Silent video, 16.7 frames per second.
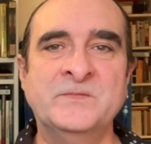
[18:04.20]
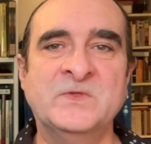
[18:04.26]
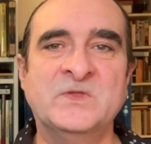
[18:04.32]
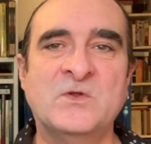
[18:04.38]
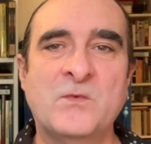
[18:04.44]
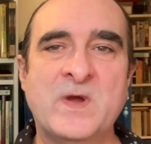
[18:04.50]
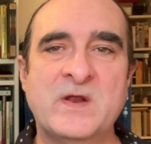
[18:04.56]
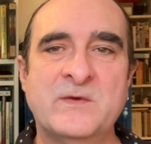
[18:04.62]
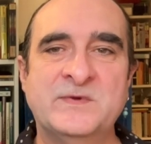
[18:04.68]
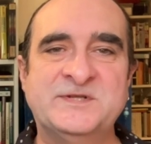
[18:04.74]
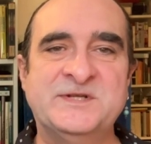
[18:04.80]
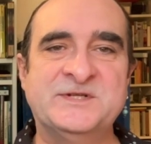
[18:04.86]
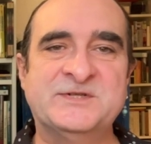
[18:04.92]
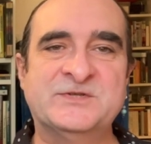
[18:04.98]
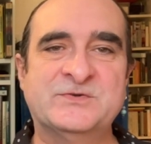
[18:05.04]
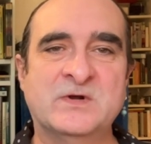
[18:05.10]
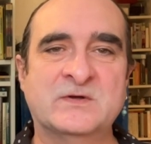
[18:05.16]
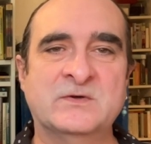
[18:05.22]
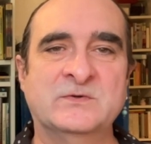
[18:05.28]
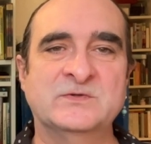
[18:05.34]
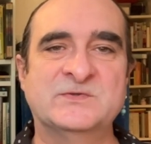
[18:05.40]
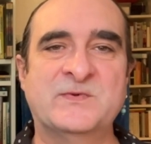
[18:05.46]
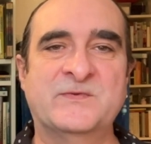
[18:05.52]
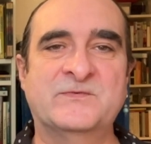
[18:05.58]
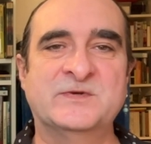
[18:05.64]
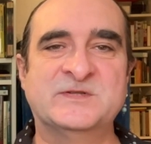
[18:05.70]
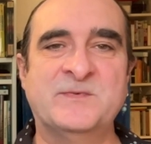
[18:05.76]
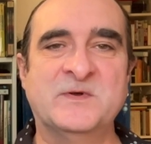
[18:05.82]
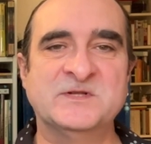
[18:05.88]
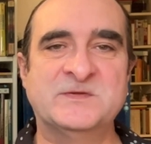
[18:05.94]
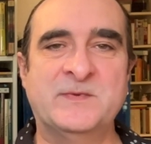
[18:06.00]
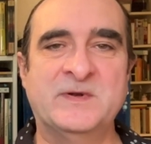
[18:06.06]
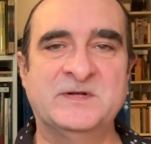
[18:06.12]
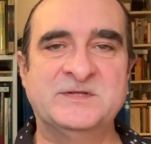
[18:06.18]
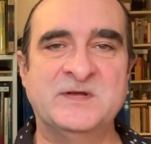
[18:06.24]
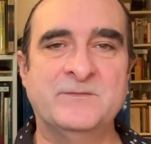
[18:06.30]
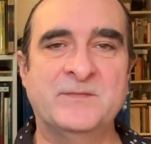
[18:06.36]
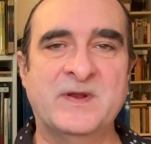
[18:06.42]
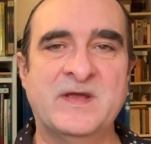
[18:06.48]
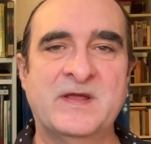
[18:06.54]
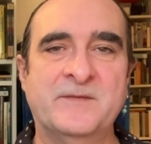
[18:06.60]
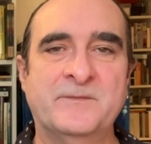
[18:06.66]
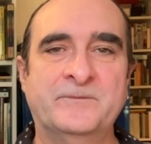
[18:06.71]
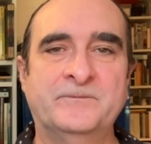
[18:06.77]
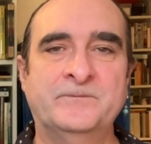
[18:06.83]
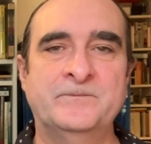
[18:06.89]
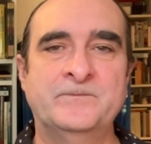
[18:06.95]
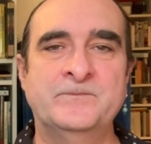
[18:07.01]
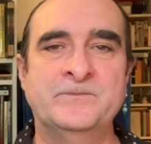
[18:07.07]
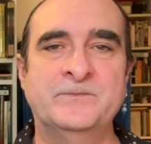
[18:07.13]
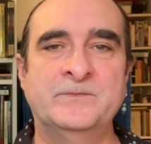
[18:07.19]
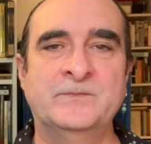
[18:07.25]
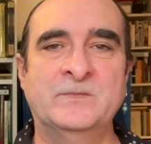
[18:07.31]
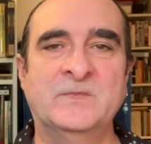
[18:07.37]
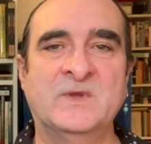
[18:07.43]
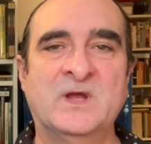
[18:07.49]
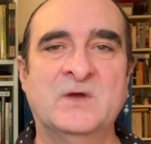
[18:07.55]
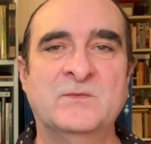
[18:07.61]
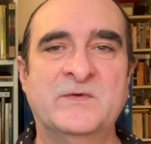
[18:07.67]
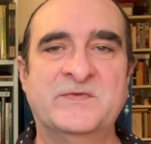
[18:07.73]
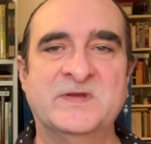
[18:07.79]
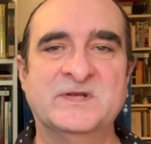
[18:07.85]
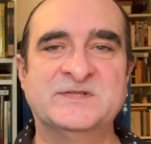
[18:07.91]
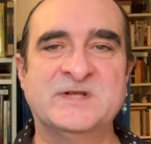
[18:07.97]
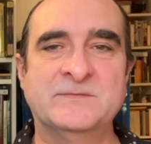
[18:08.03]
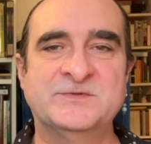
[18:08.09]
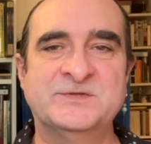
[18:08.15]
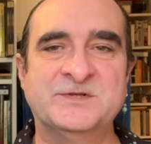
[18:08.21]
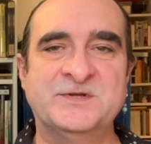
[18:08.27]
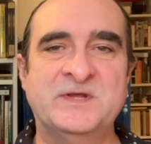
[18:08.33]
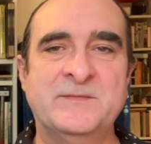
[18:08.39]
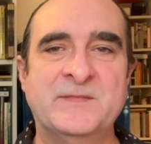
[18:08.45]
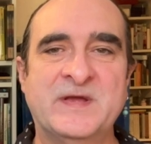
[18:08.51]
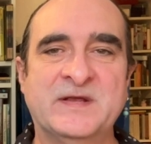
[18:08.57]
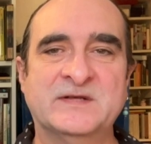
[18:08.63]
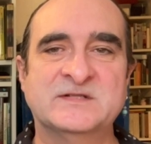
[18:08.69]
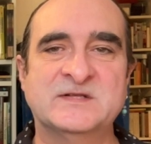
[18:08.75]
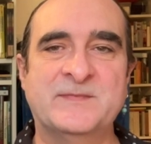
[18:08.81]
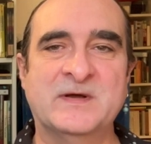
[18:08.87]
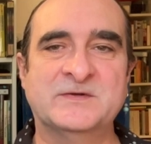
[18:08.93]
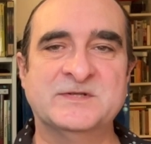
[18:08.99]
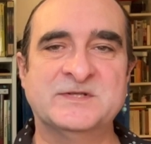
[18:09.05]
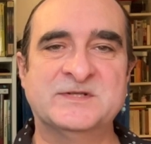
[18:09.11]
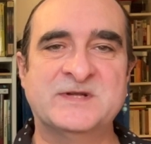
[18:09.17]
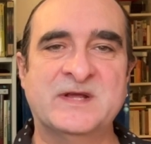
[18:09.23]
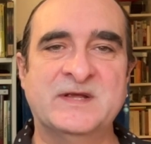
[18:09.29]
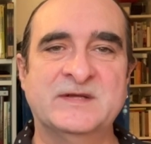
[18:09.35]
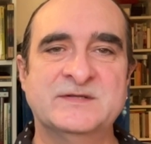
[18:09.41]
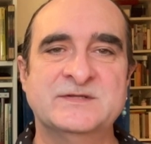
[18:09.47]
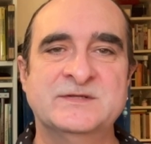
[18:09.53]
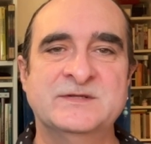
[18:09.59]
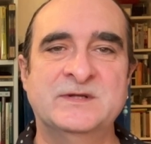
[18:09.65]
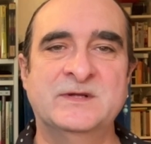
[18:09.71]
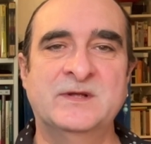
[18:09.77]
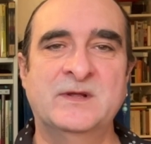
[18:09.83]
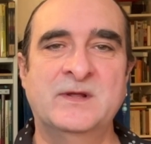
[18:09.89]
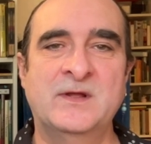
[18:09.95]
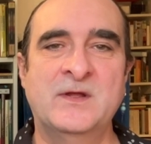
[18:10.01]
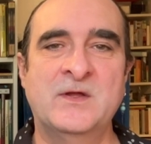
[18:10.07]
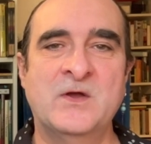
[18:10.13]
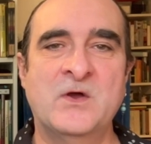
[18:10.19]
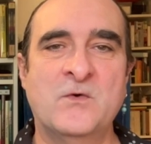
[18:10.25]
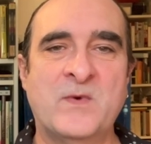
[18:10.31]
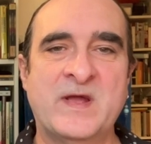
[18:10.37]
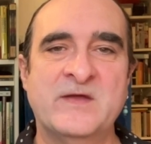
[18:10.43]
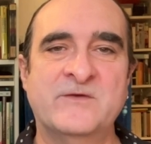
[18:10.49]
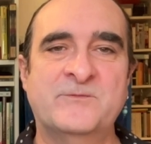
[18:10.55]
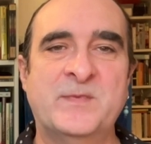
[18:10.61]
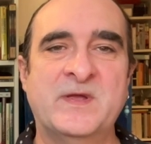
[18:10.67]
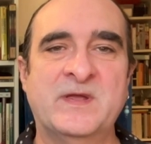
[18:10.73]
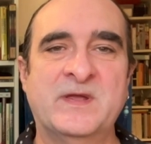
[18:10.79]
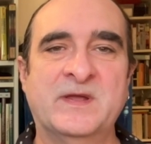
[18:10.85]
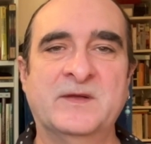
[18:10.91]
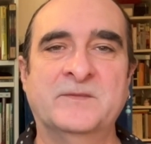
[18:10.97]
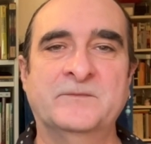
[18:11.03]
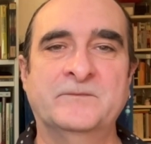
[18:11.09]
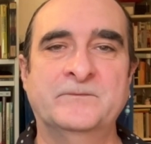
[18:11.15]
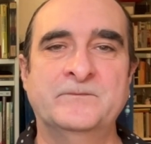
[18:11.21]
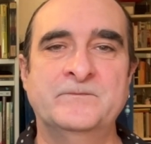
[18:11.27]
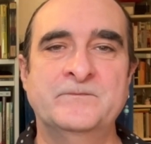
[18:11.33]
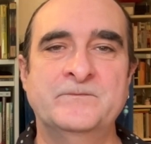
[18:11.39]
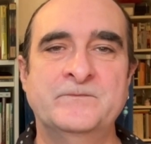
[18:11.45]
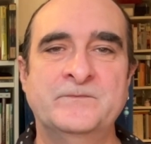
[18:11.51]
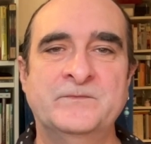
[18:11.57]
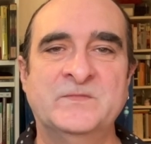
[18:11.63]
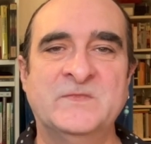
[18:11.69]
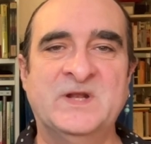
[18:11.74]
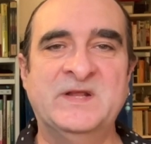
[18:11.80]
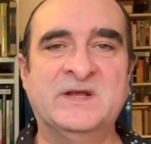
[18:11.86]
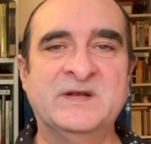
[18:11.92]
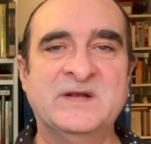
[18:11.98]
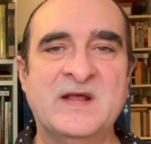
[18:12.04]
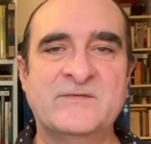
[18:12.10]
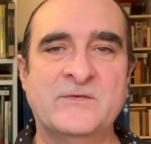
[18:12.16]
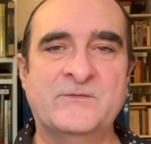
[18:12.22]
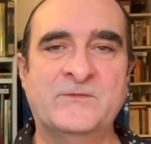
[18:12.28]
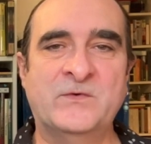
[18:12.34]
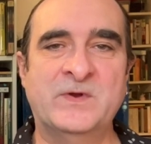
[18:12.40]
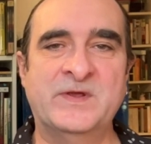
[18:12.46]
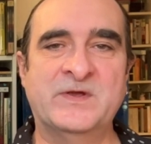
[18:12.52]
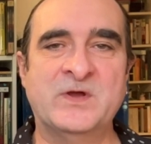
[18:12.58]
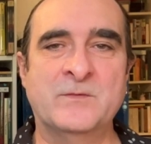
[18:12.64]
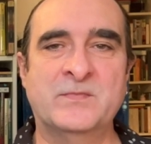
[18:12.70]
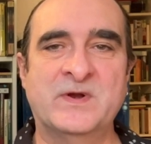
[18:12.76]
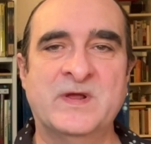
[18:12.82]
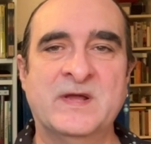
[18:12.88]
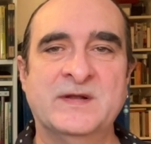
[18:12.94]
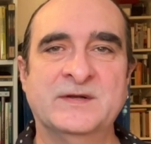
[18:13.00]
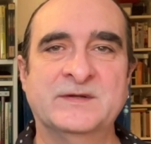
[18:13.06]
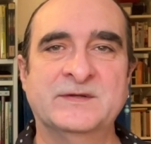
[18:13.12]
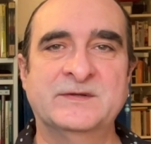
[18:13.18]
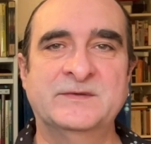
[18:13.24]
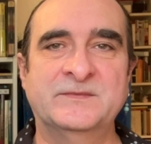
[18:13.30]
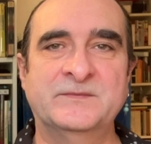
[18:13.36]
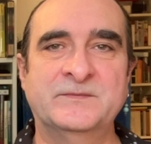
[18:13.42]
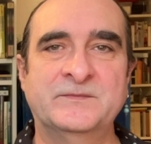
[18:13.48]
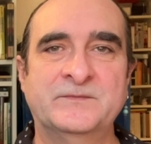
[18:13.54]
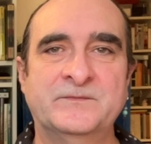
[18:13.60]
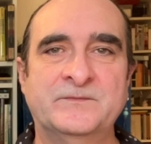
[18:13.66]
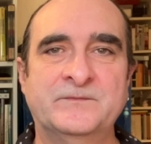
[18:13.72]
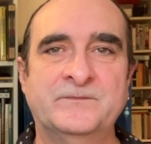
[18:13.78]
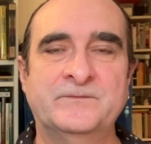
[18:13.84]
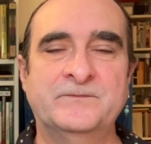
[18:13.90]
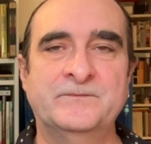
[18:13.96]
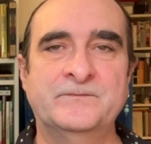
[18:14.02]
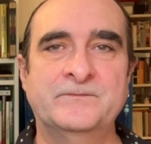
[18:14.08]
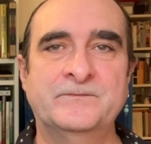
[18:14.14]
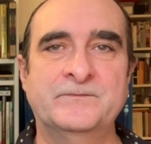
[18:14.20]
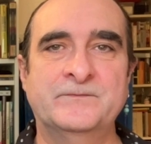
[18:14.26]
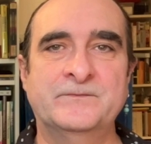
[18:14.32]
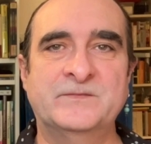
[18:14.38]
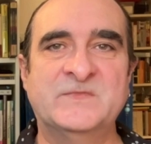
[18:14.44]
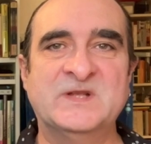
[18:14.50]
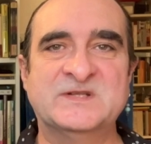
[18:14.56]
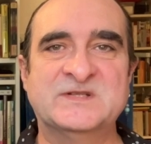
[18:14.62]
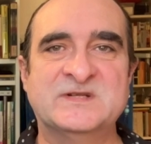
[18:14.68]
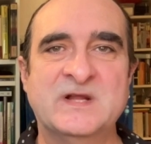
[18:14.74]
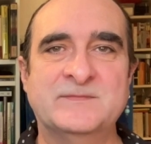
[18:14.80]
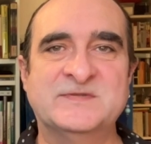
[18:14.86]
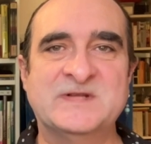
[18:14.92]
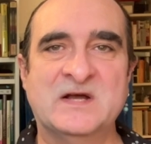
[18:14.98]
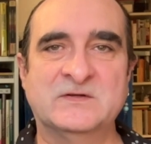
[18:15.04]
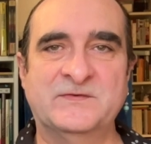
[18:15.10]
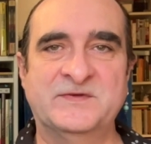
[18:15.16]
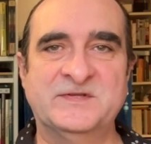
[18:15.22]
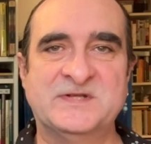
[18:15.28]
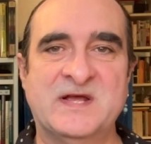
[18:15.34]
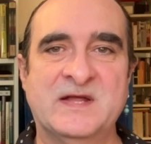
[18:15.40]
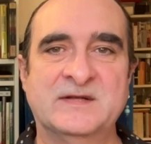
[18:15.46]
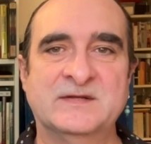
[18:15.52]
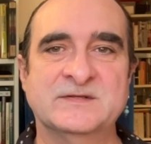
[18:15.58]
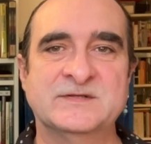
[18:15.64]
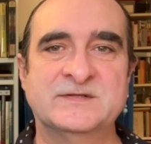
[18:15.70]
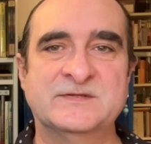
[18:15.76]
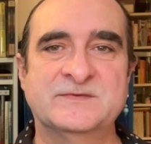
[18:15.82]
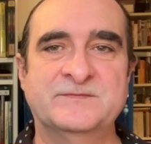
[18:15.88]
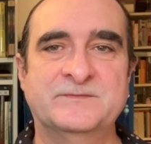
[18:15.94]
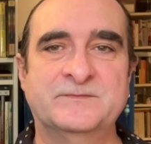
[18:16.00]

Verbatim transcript: the way in which he struggles with responsibility and blame, and with the assumption he makes about a state, a way of being, that he can never fully comprehend, that slips out of his hands.